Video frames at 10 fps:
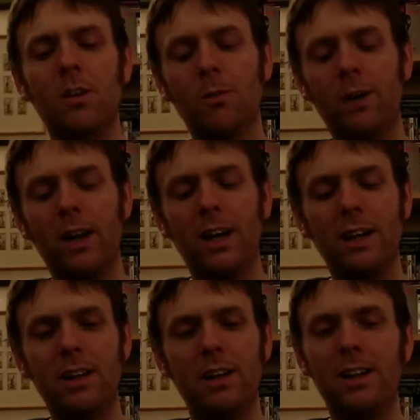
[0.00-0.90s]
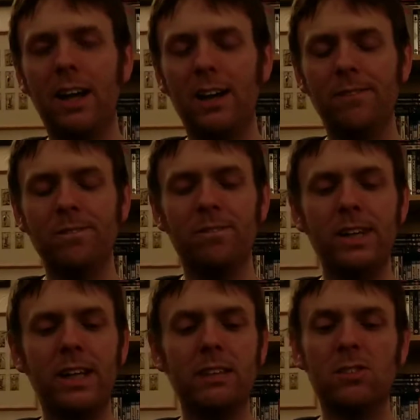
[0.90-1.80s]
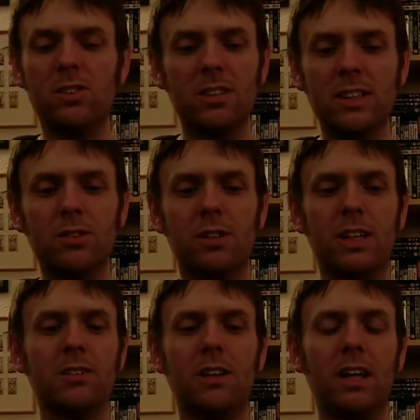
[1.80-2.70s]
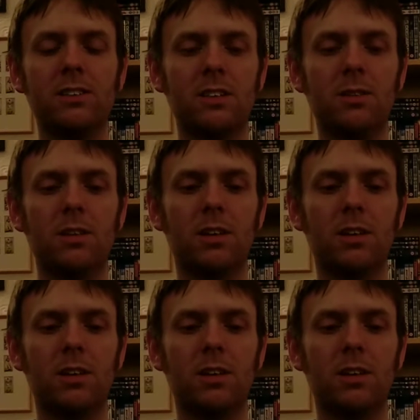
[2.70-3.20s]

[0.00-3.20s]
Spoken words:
where Pinhead is just literally a slasher.